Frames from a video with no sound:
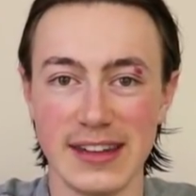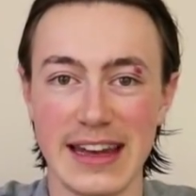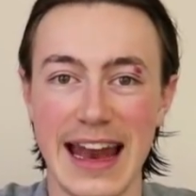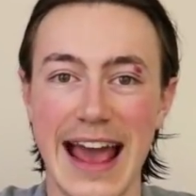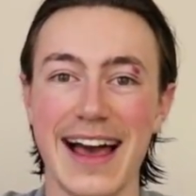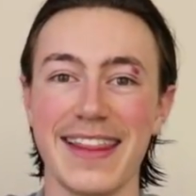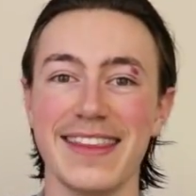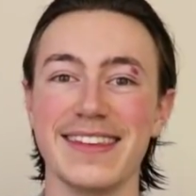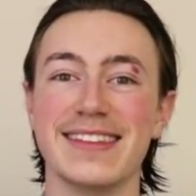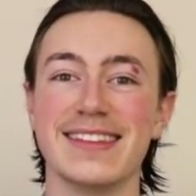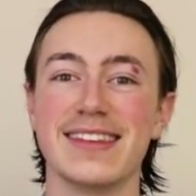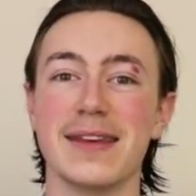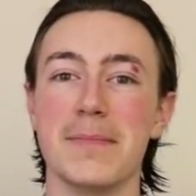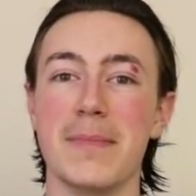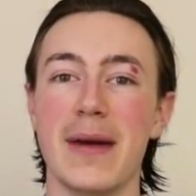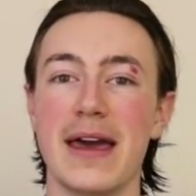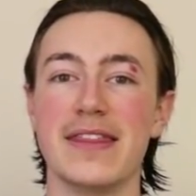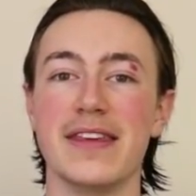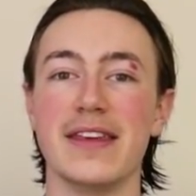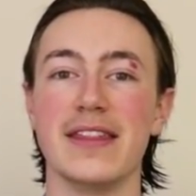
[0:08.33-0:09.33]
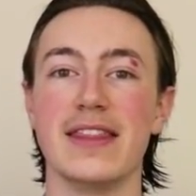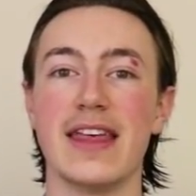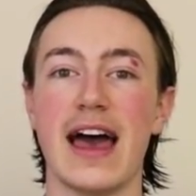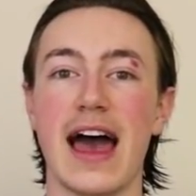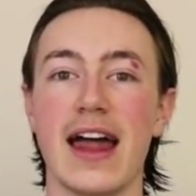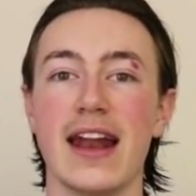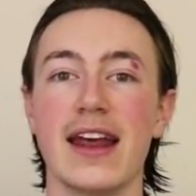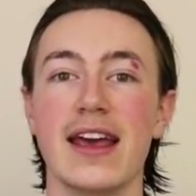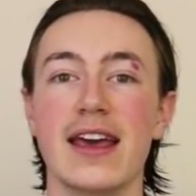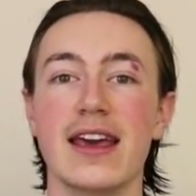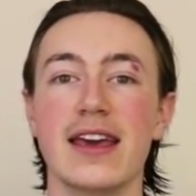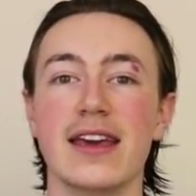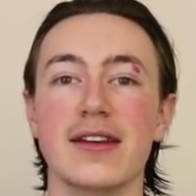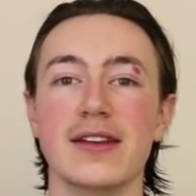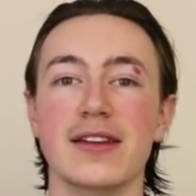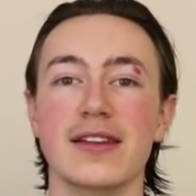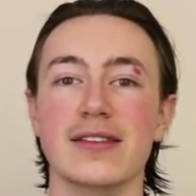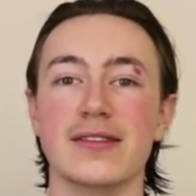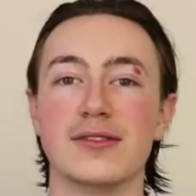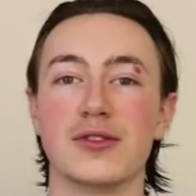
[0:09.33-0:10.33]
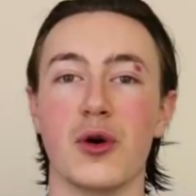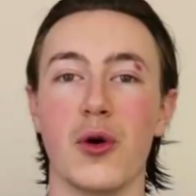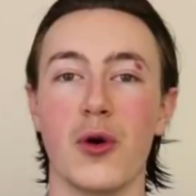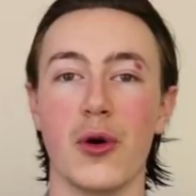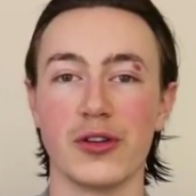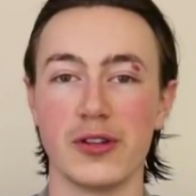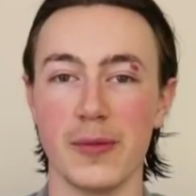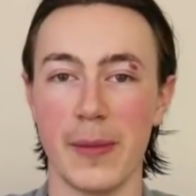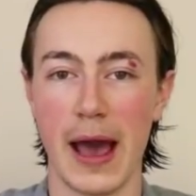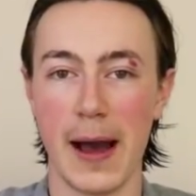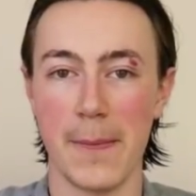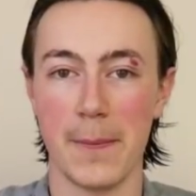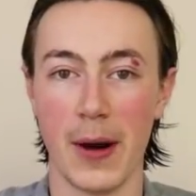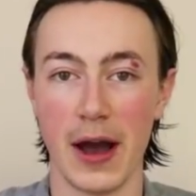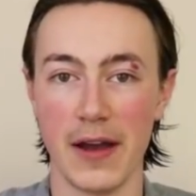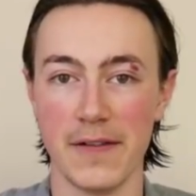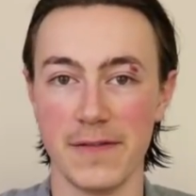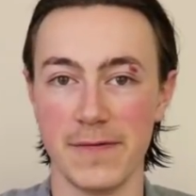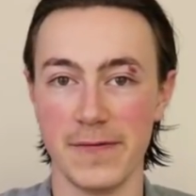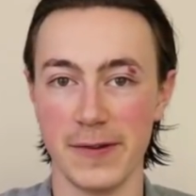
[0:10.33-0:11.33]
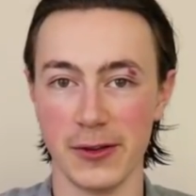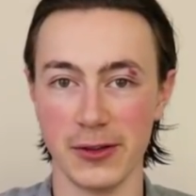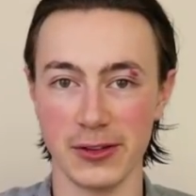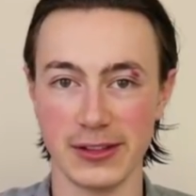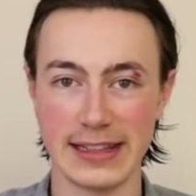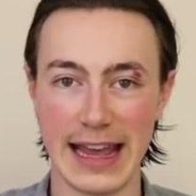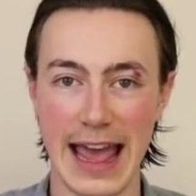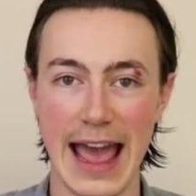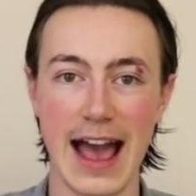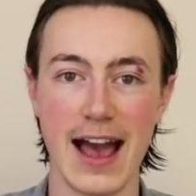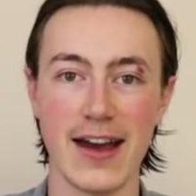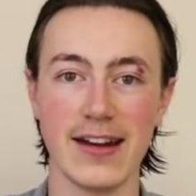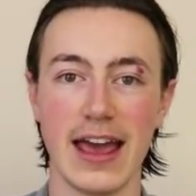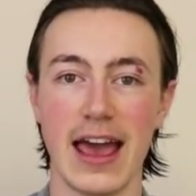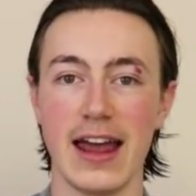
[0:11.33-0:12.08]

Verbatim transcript: Now this is a method that is talked about by Phil Town.